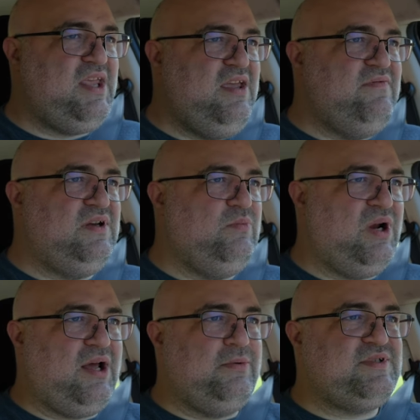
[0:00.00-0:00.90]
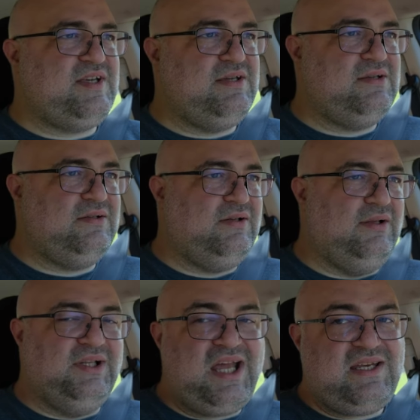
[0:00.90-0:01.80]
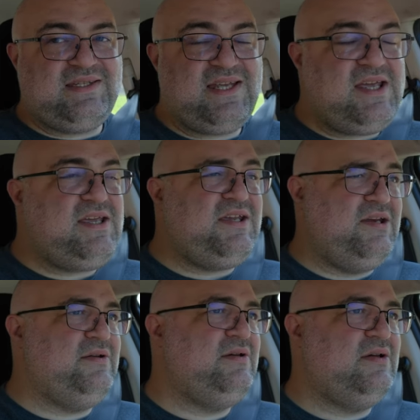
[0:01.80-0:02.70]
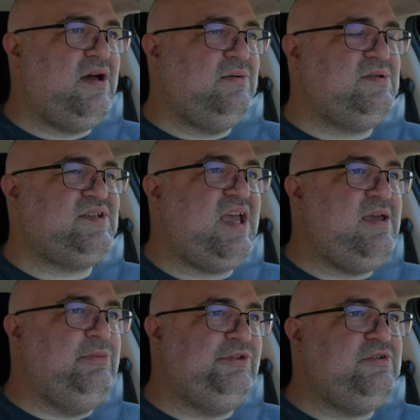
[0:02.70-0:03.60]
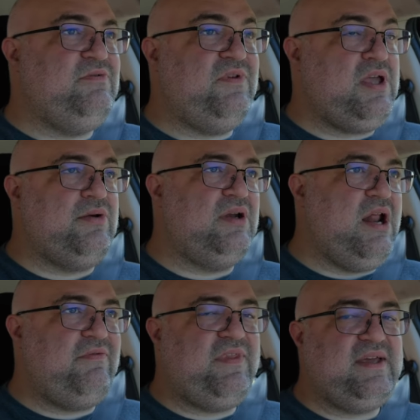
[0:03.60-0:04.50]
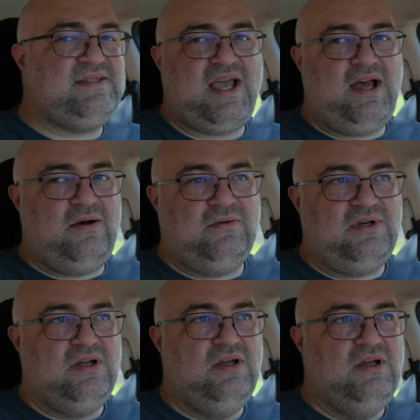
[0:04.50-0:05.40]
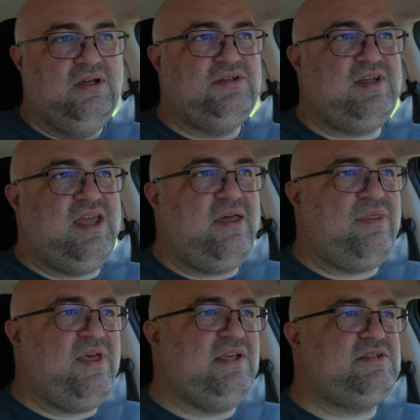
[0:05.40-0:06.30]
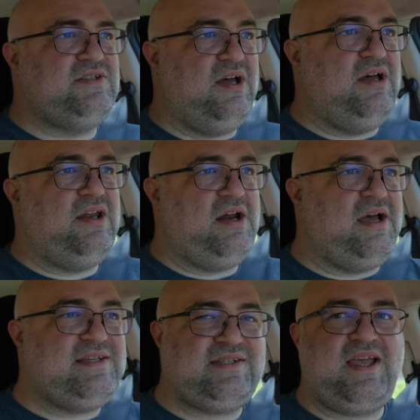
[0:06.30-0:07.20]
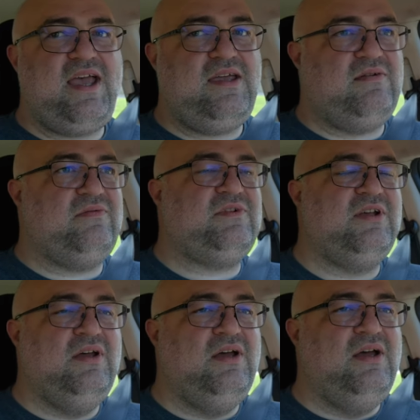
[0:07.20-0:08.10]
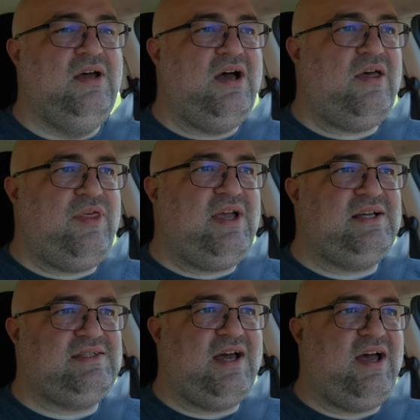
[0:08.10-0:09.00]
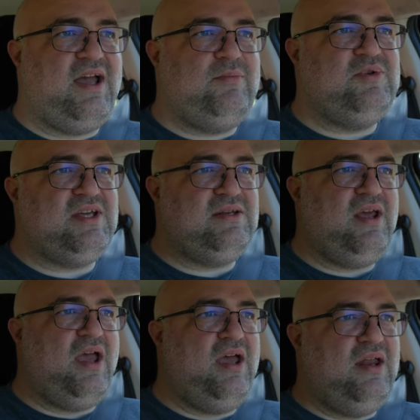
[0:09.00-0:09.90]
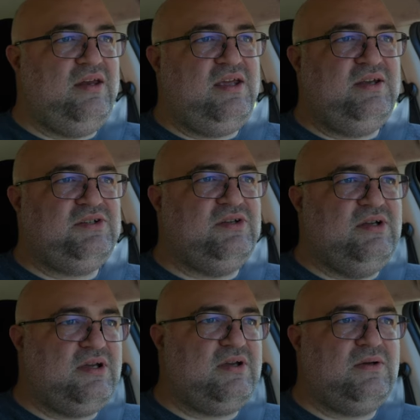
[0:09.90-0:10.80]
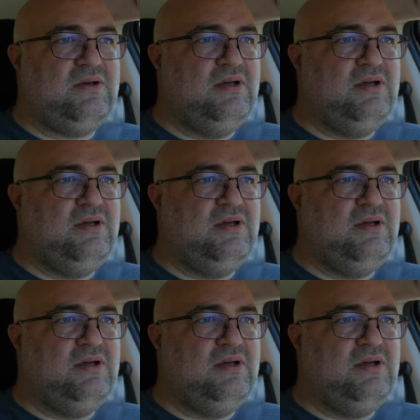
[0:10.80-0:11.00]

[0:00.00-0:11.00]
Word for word: even when I was a, a, late teen, I was able to figure enough things out to get things done. And I saved, I think I timed it, and it took